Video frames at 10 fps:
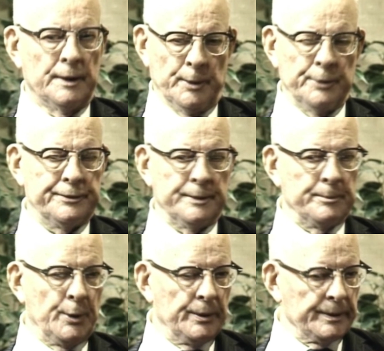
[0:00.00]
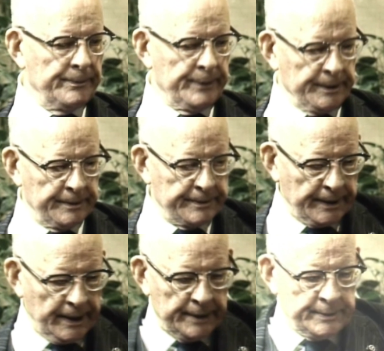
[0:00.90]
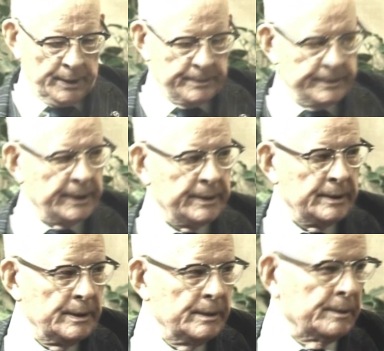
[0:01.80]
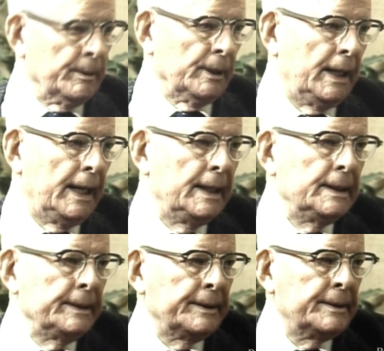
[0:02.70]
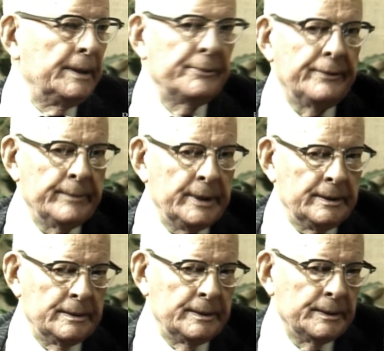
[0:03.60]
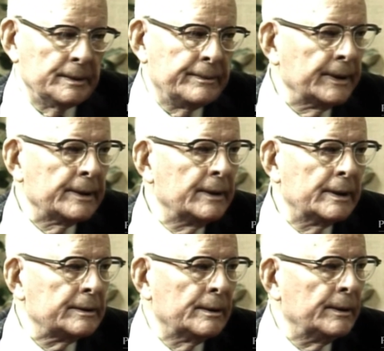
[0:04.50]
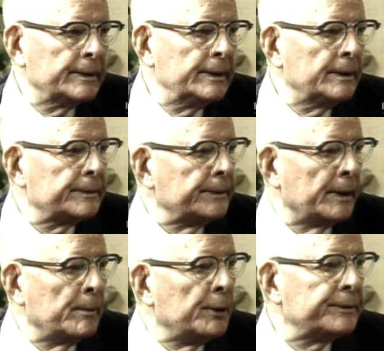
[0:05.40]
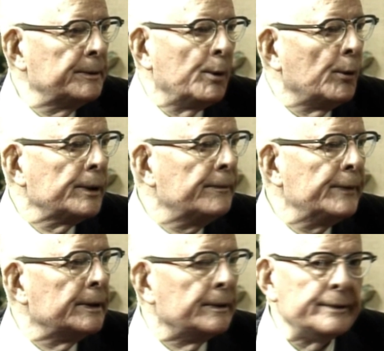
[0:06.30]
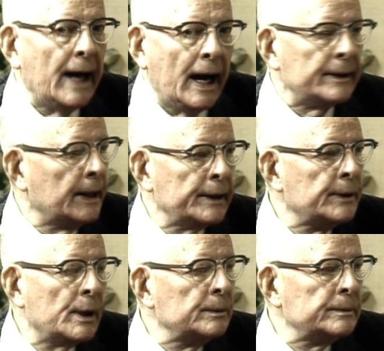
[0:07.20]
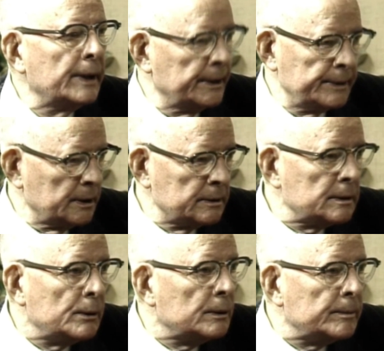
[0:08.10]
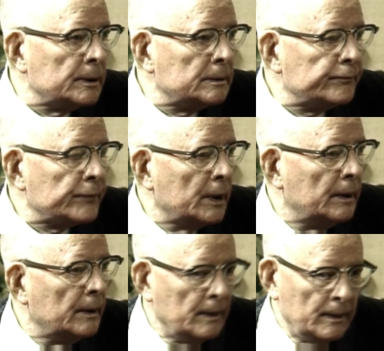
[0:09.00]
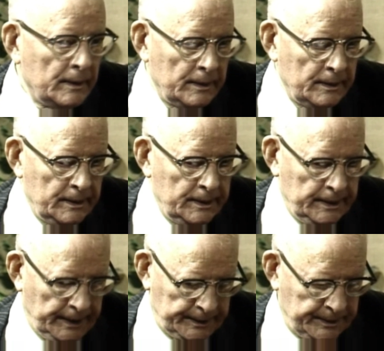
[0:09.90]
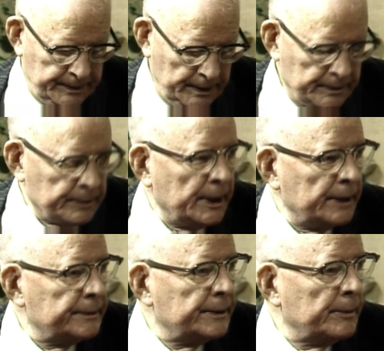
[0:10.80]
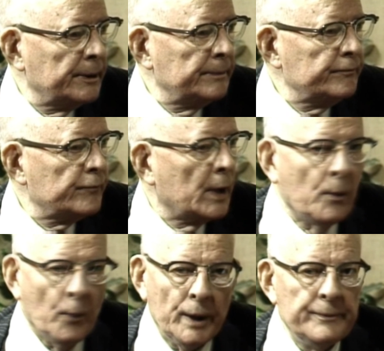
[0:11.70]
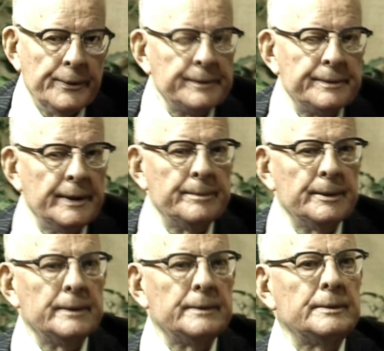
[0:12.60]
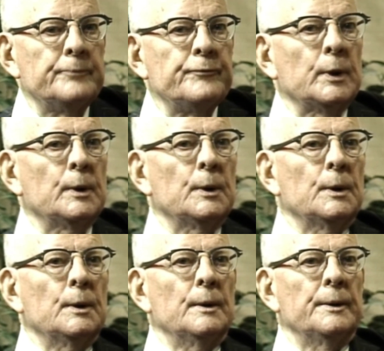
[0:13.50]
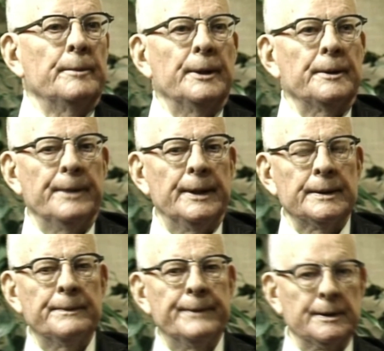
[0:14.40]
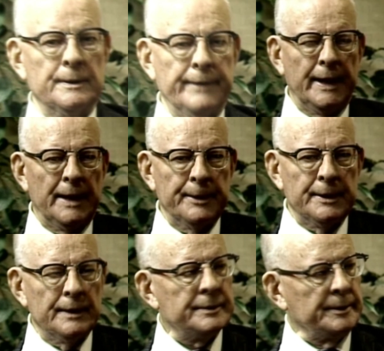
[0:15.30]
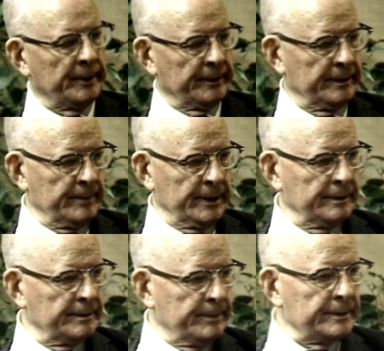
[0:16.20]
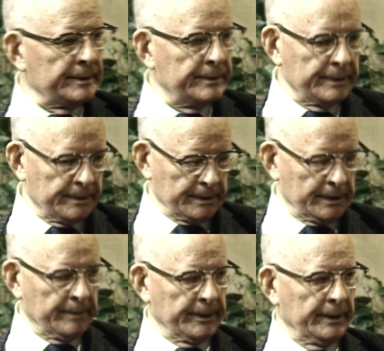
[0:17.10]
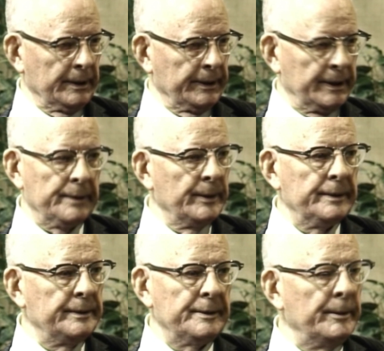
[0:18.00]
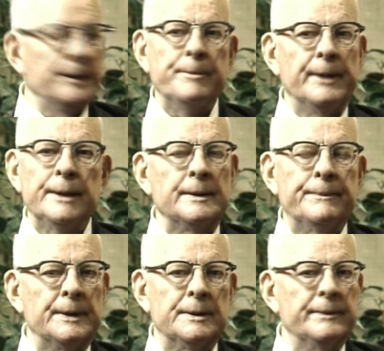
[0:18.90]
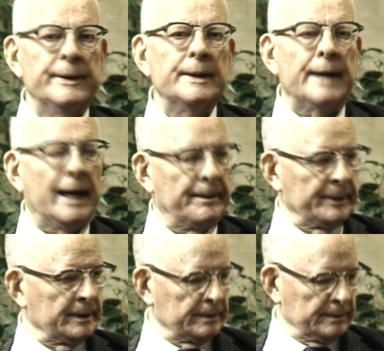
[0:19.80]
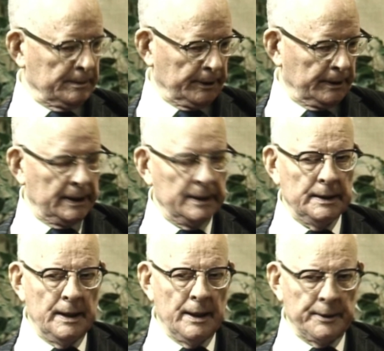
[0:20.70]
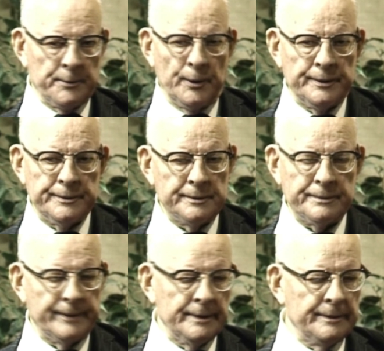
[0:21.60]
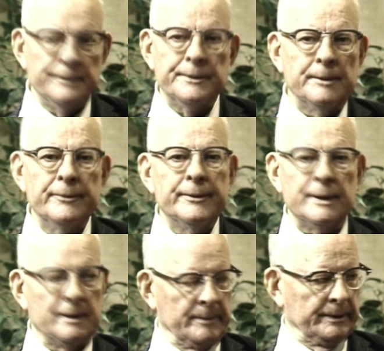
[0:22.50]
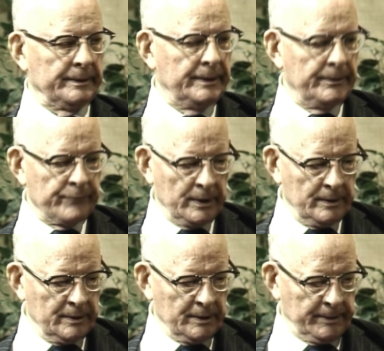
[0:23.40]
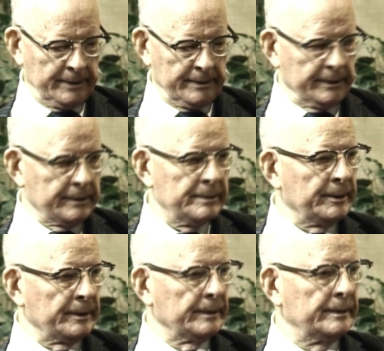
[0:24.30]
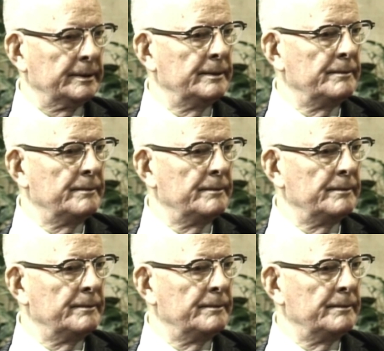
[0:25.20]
The most important figures are unknown and unknowable. That comes from my good friend, Dr. Lloyd Nelson. The most important figures are unknown and unknowable. And I can tell you about some of them. One, for example, is the multiplying effect happy customer that brings business into the company. Another one is the multiplying effect of an unhappy customer that warns his friends and some of his enemies about his experience.